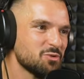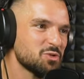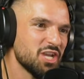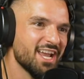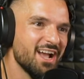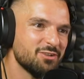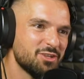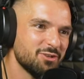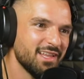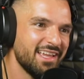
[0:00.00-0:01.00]
to check out
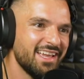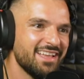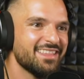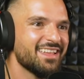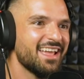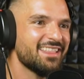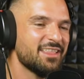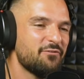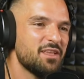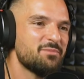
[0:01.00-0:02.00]
Yoodli and get
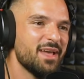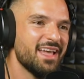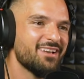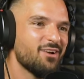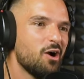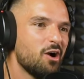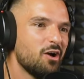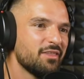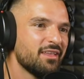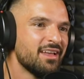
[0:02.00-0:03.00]
the feedback
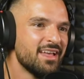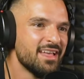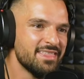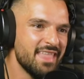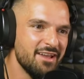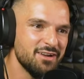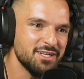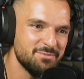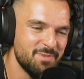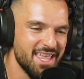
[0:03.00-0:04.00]
on their
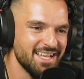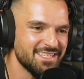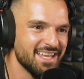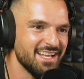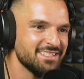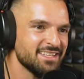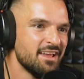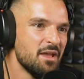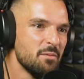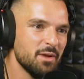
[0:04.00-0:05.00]
speaking skills.
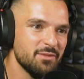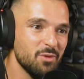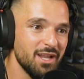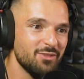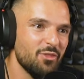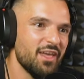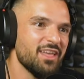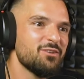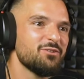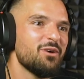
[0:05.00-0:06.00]
But wanted to
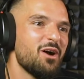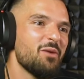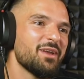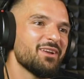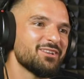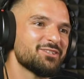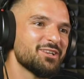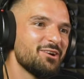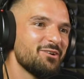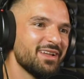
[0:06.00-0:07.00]
thank you hopping on the
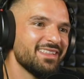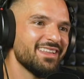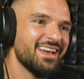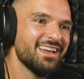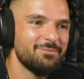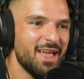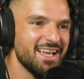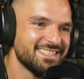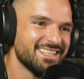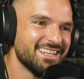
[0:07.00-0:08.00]
show, and I had a
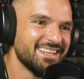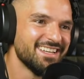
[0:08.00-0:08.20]
blast.